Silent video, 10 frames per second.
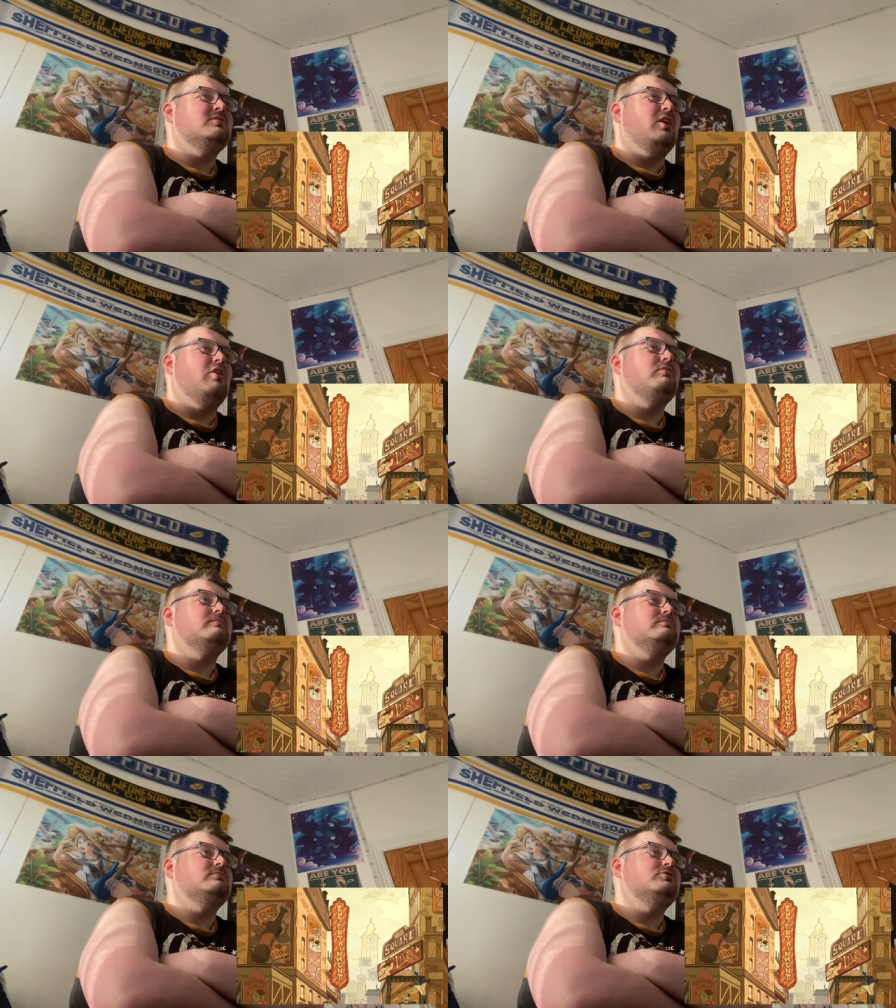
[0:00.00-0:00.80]
Oh, oh,
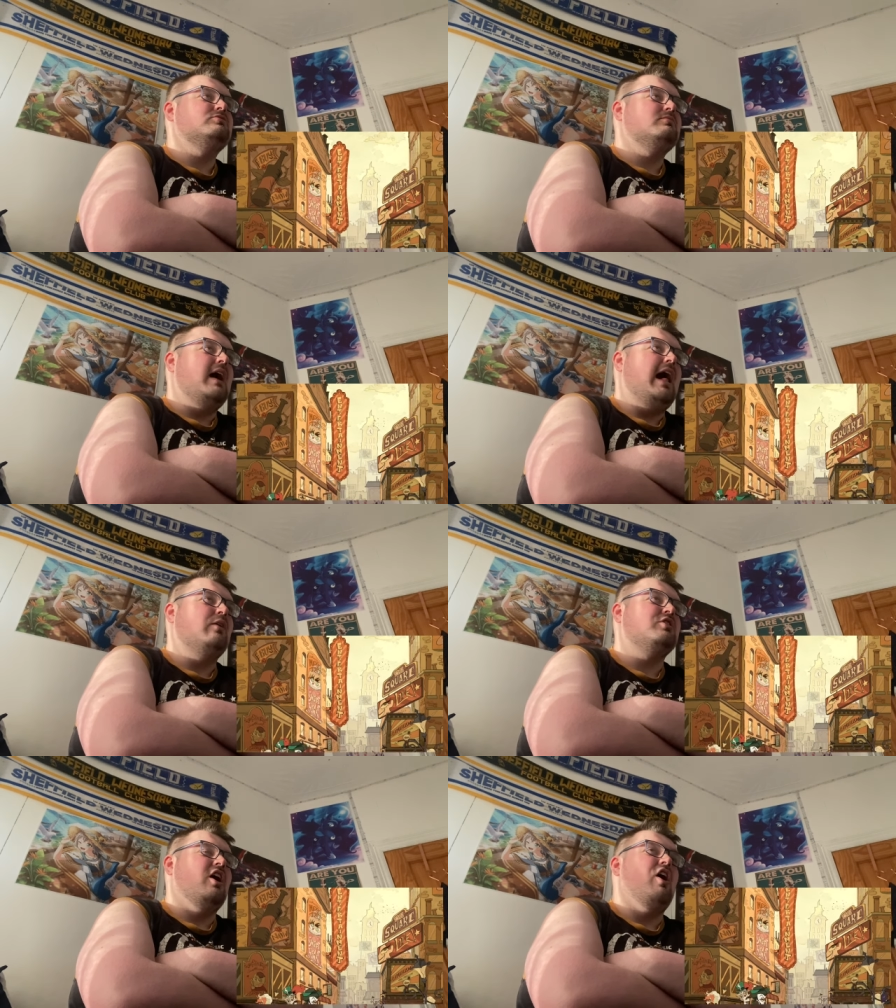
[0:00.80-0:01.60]

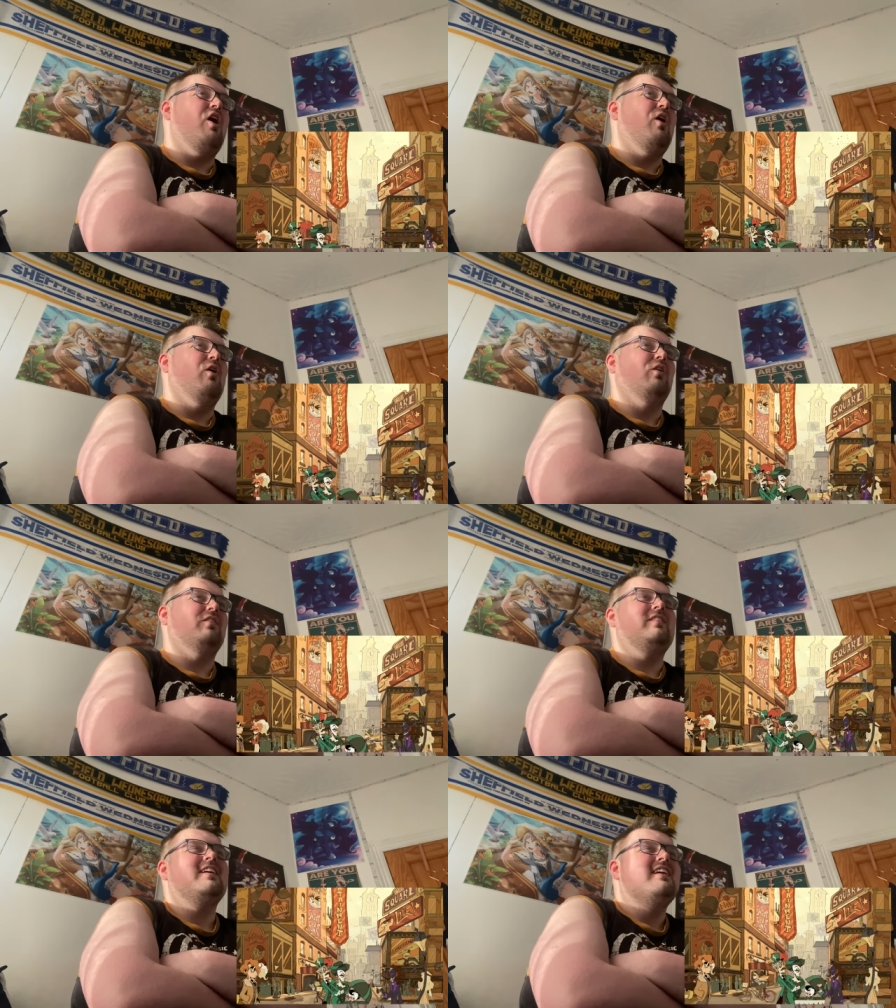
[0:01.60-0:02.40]
alcohol.
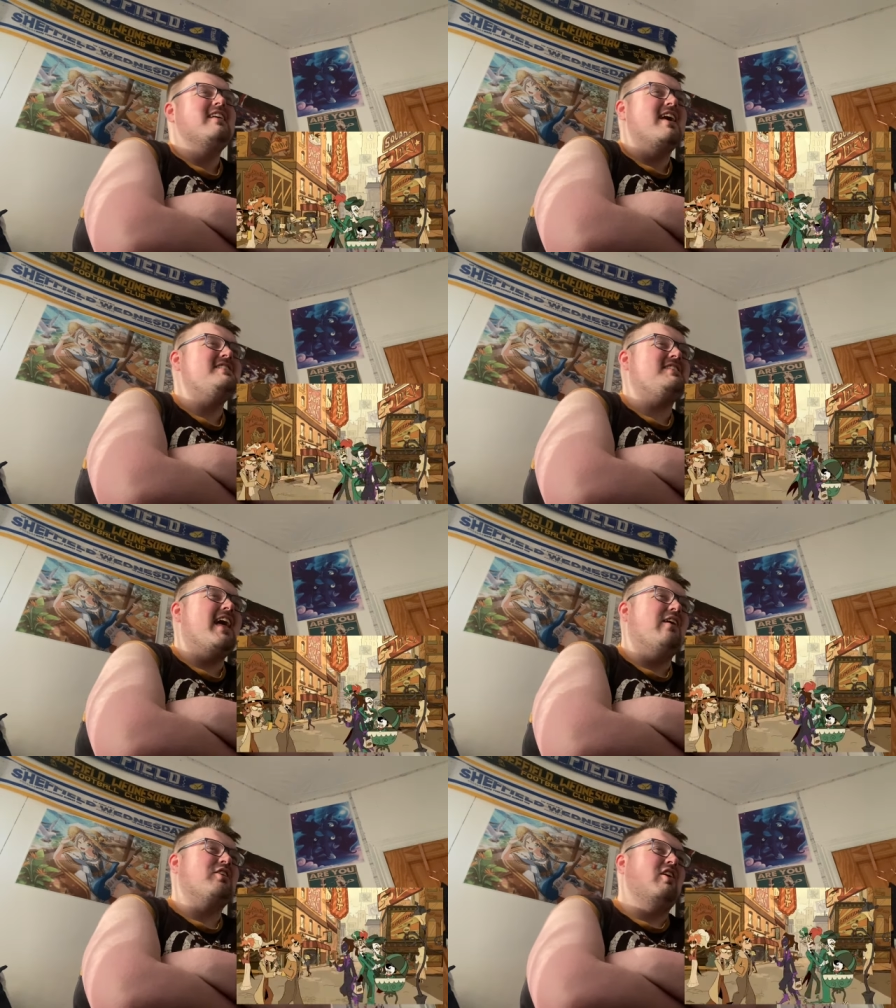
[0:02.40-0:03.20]
There's the
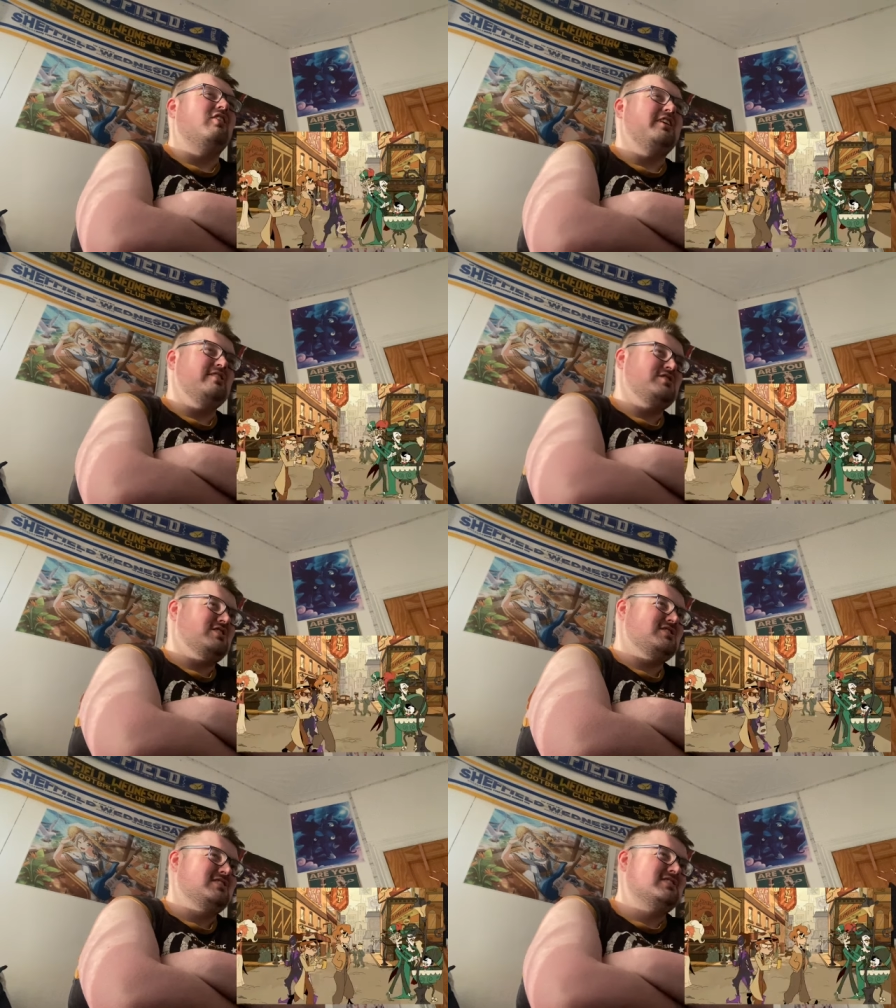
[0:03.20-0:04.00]
alcohol use.